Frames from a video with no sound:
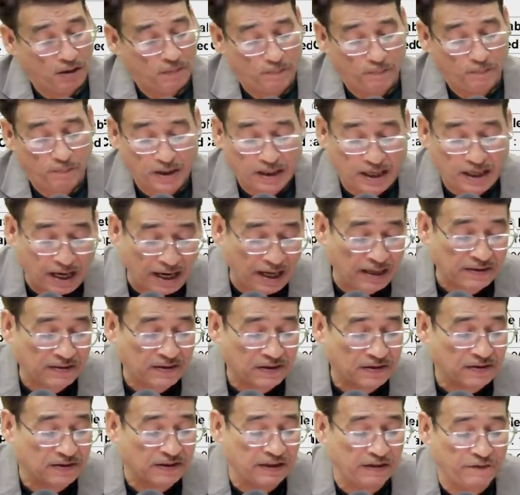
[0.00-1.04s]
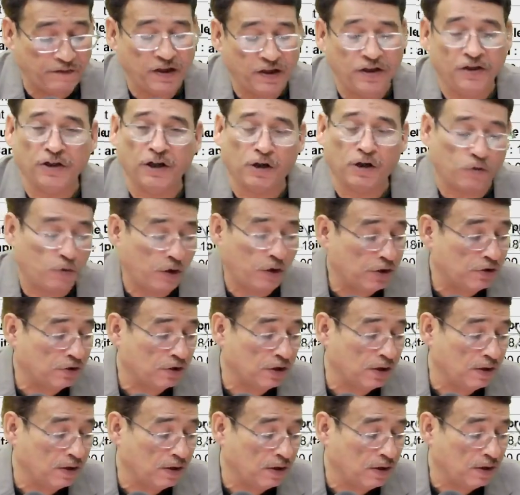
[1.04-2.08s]
But as is given in the
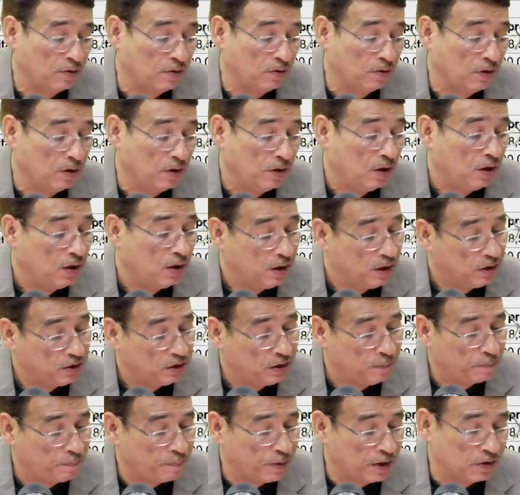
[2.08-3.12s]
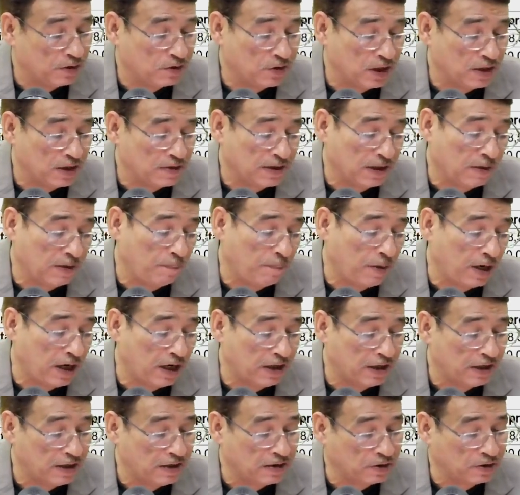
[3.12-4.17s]
question, the purchasing
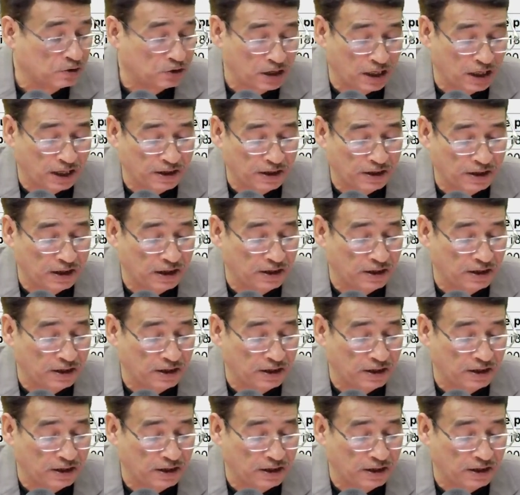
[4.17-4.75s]
party Shahira